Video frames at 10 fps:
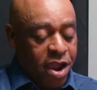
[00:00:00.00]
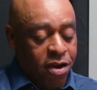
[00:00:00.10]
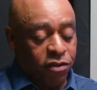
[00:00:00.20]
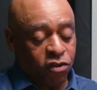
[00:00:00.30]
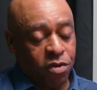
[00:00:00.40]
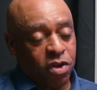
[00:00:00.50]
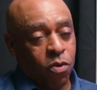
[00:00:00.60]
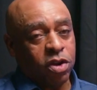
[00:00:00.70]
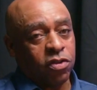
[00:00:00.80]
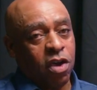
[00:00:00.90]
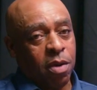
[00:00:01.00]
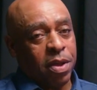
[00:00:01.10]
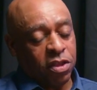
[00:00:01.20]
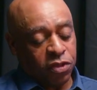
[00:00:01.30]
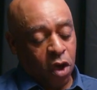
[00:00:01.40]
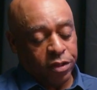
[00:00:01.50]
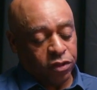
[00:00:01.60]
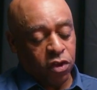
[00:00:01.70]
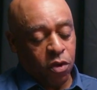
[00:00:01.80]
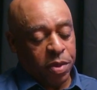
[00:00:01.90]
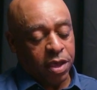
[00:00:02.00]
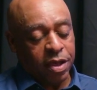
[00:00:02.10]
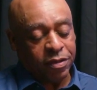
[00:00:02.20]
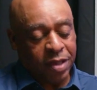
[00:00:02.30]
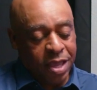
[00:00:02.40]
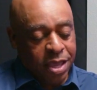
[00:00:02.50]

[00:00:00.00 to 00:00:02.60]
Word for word: area of scripture I want to talk about the thoughts too, because